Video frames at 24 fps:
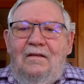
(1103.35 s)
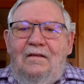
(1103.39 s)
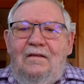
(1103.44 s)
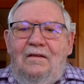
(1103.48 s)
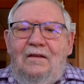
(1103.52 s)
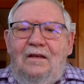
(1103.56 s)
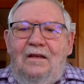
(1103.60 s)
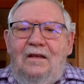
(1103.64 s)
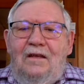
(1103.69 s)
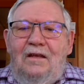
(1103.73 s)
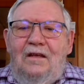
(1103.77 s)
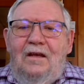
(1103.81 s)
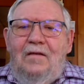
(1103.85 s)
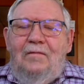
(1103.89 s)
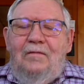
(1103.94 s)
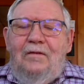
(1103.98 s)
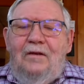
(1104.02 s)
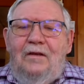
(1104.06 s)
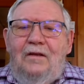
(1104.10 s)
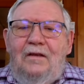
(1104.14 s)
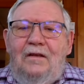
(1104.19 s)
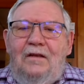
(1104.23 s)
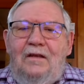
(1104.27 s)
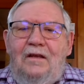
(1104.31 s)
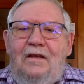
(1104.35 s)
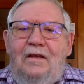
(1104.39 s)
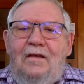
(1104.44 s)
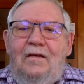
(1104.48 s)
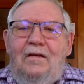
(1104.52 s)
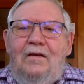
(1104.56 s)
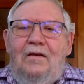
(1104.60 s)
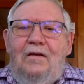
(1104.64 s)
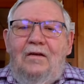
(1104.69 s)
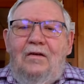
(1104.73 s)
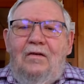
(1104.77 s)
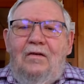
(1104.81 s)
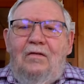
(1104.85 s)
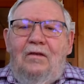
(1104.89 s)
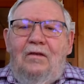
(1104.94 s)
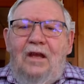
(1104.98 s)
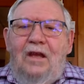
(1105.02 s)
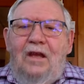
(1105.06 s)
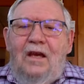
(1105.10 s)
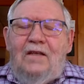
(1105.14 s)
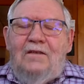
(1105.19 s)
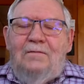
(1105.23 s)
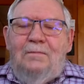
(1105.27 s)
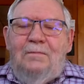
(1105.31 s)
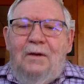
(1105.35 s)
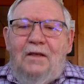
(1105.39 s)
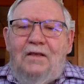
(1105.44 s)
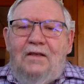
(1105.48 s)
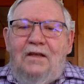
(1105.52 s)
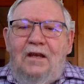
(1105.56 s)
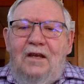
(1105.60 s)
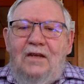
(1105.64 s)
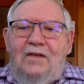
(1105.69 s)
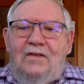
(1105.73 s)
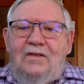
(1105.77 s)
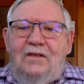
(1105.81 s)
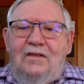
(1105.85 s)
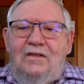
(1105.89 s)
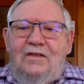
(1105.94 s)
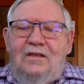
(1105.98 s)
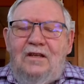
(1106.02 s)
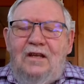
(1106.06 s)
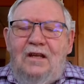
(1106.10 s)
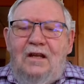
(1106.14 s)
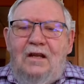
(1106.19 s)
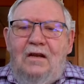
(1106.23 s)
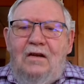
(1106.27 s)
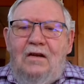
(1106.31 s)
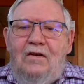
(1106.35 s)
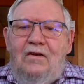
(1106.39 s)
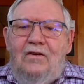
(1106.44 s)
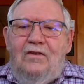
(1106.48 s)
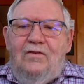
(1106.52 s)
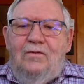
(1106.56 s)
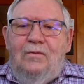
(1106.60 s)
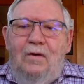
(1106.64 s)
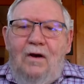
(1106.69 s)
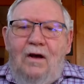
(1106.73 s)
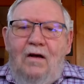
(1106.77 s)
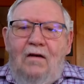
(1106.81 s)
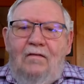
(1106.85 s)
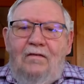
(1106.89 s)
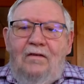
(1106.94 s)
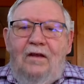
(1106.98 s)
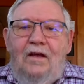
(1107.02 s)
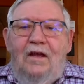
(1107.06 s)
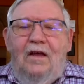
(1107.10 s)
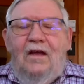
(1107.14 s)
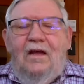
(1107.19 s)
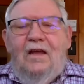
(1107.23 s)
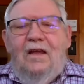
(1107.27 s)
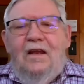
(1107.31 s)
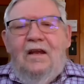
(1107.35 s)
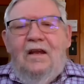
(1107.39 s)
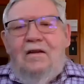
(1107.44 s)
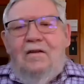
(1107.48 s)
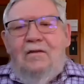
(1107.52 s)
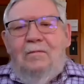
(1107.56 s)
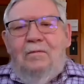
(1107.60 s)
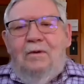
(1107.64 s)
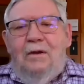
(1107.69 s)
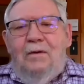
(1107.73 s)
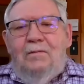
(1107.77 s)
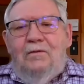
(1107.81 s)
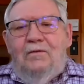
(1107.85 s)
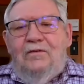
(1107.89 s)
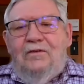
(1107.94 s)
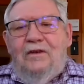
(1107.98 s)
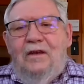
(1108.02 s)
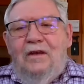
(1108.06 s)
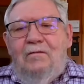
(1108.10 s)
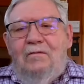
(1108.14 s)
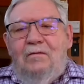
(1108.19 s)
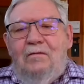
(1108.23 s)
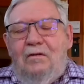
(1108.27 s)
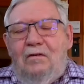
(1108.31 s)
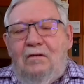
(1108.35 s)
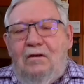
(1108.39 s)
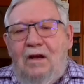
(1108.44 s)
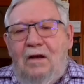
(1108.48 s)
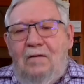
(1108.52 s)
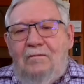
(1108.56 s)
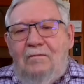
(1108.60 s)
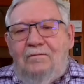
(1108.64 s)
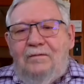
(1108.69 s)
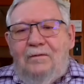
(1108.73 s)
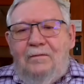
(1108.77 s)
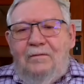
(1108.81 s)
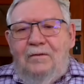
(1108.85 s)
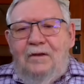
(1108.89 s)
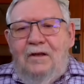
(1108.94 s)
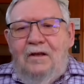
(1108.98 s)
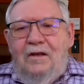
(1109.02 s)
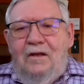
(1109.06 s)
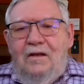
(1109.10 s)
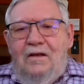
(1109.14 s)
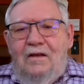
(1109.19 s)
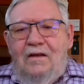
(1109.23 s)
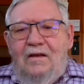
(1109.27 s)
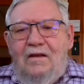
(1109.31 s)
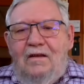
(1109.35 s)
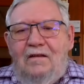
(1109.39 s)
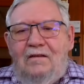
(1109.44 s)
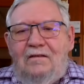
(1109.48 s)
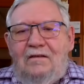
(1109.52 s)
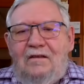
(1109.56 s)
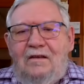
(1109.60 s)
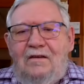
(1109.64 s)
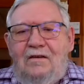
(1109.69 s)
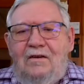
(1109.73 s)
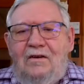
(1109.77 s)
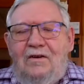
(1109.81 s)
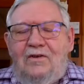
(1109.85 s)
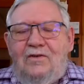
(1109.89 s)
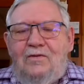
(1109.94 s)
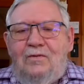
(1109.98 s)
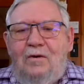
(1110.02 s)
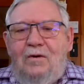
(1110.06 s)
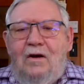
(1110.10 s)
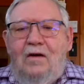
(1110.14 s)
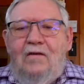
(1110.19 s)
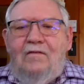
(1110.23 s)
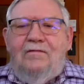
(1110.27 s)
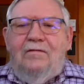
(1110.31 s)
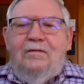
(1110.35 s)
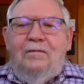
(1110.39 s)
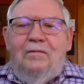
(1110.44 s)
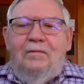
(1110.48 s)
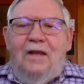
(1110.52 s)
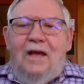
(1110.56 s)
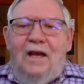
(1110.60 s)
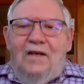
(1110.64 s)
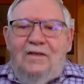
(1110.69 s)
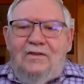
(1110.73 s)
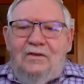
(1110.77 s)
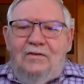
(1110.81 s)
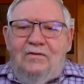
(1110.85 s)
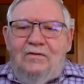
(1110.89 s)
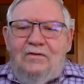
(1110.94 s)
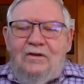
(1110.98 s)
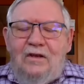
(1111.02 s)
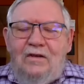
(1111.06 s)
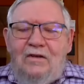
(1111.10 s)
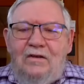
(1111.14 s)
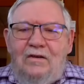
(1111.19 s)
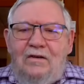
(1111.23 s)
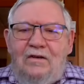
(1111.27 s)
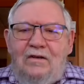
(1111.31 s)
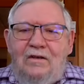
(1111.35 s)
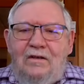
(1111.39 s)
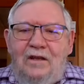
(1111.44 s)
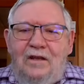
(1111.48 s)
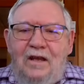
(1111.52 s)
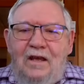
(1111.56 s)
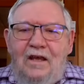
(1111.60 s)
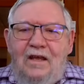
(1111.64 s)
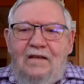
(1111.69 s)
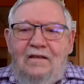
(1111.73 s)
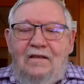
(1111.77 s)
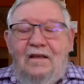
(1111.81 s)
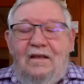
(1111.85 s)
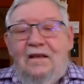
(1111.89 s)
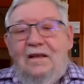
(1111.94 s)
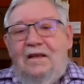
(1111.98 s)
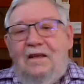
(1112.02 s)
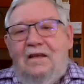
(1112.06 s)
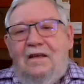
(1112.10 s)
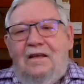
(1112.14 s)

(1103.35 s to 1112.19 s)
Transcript: the uh, early expectations at 112, and other people saying, well, we're up from uh, 112 from last year's 110.